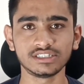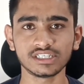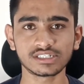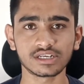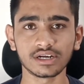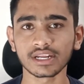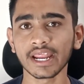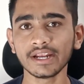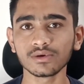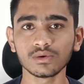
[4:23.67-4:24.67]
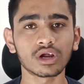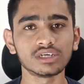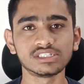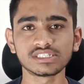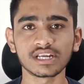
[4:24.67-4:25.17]
just try to your
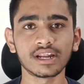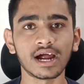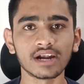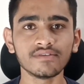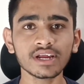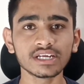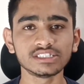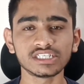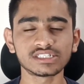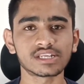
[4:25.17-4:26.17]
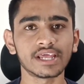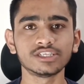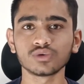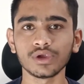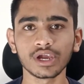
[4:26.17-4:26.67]
consistent hard work and just
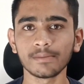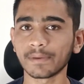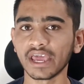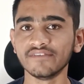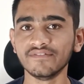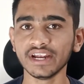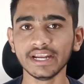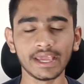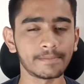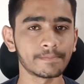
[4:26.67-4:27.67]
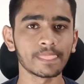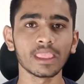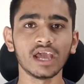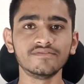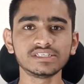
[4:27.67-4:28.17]
try showing up every day.
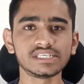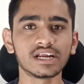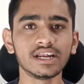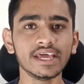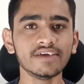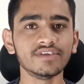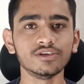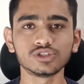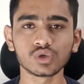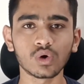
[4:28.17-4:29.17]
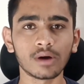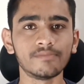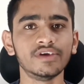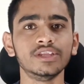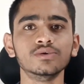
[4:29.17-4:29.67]
Every single day when you show
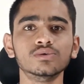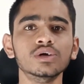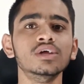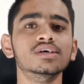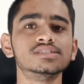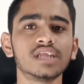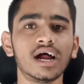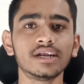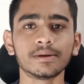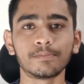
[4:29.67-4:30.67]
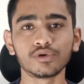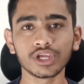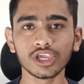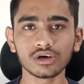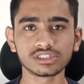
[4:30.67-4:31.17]
up, when you start
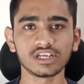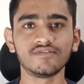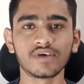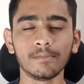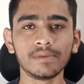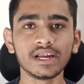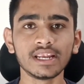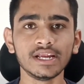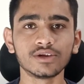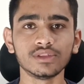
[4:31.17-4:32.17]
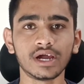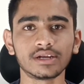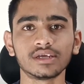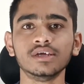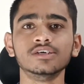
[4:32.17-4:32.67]
putting yourself completely into
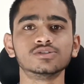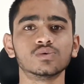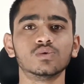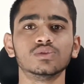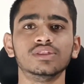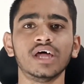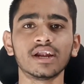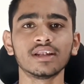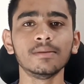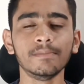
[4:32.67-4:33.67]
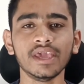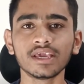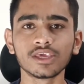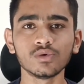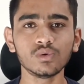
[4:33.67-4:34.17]
that, so that will
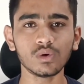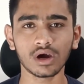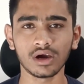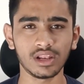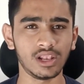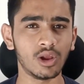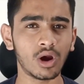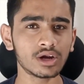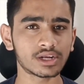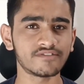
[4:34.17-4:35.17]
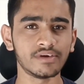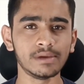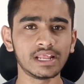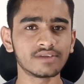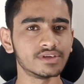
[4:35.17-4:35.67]
make you a lot
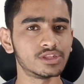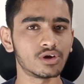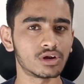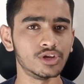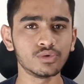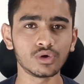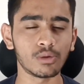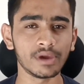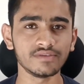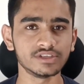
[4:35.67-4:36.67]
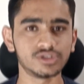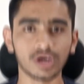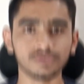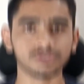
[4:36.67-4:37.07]
familiar with your new domain which you